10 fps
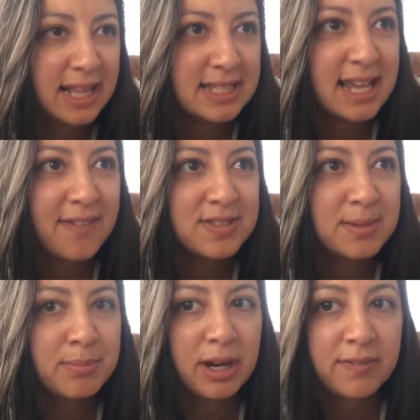Let's have
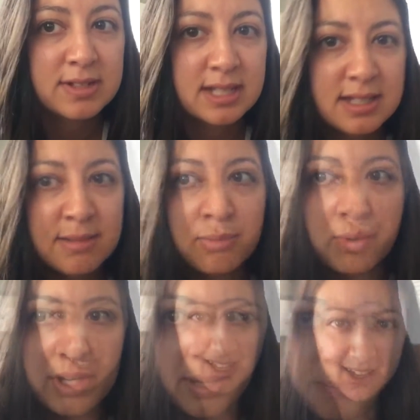some breakfast and some
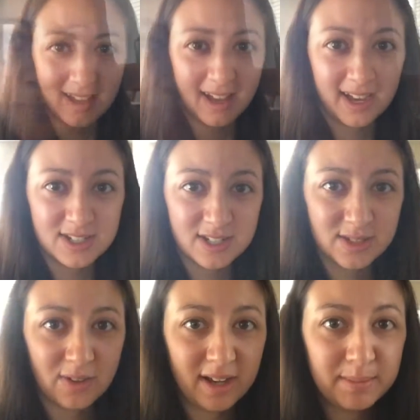water. I just
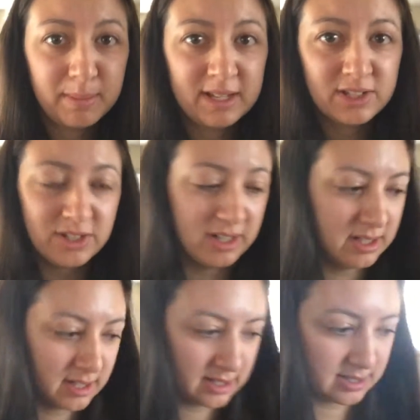thought I'd
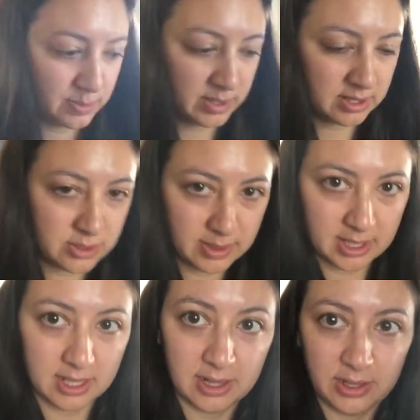mention, because we're
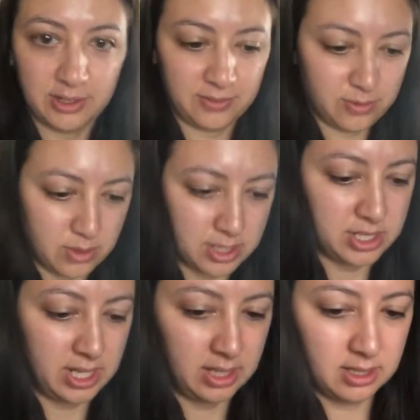doing a load of
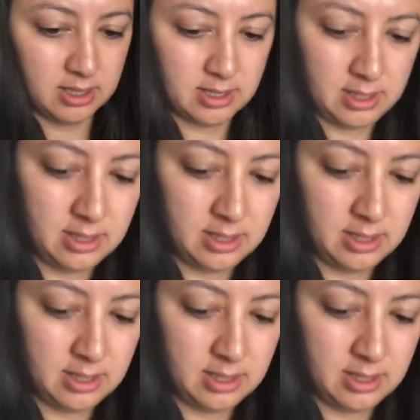washing,